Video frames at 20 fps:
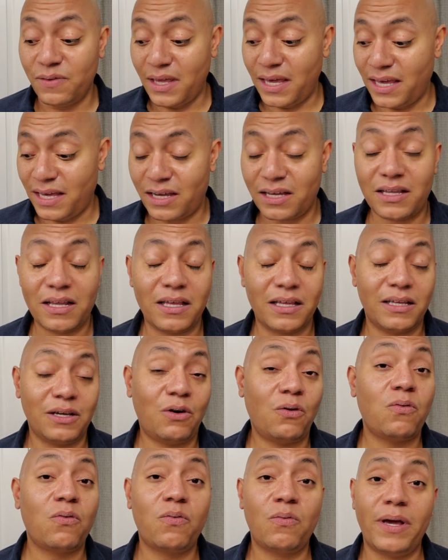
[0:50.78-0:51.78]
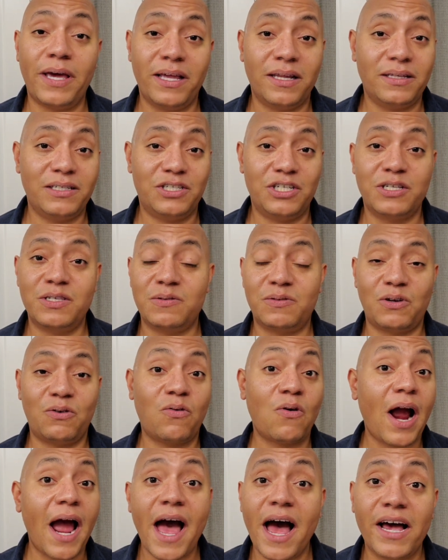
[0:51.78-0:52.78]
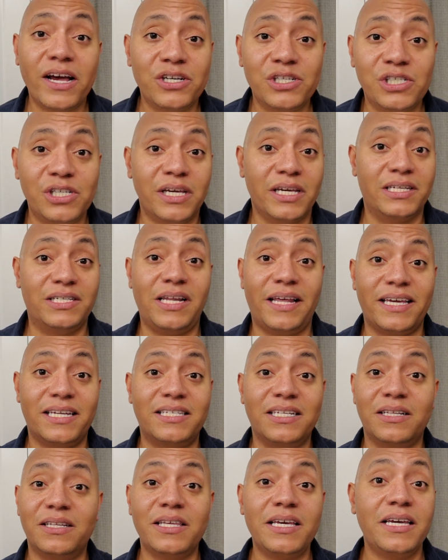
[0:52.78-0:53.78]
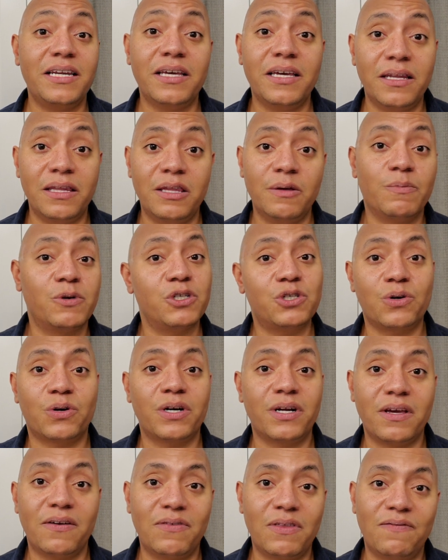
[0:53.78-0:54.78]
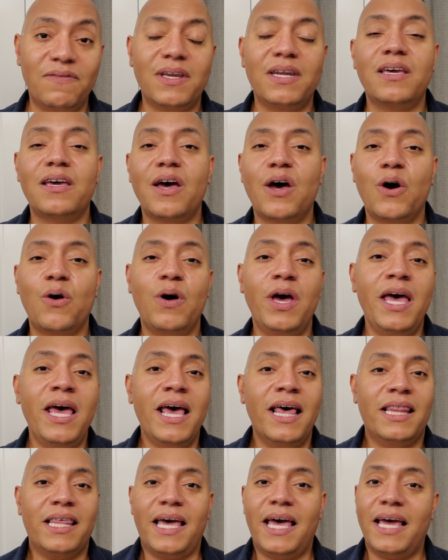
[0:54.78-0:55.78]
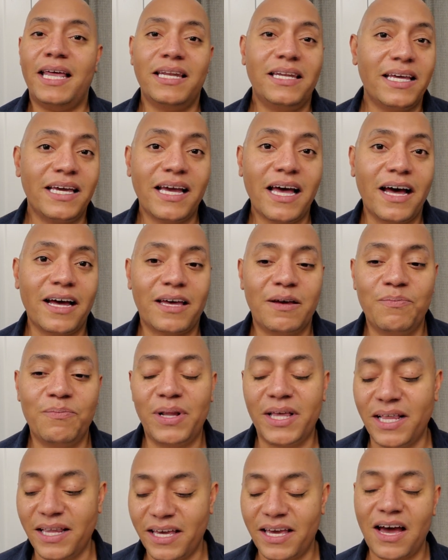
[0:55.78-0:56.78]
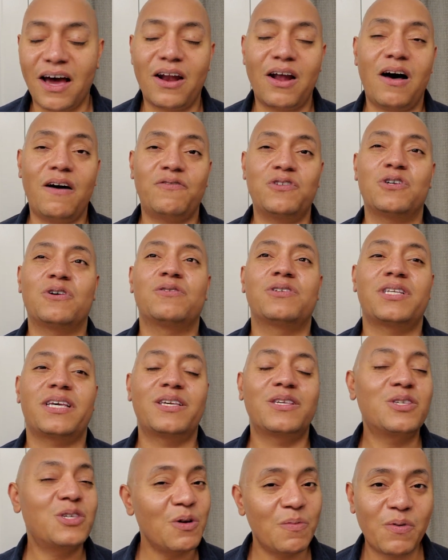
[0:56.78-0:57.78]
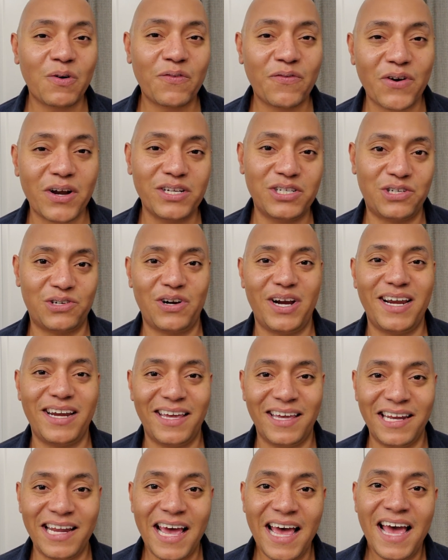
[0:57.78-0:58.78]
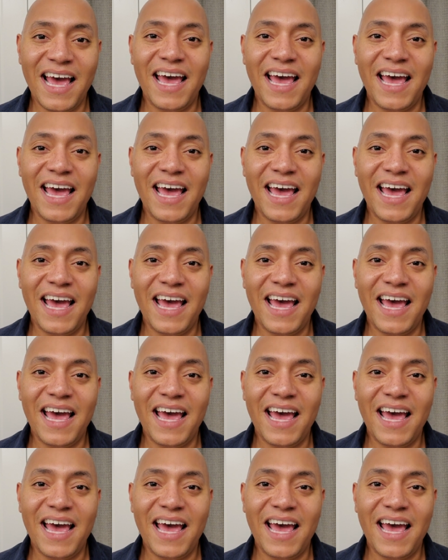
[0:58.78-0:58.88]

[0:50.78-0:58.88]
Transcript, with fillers: it just crashed. It like deleted the majority of the video. The ending got completely cut off, so I was like super frustrated.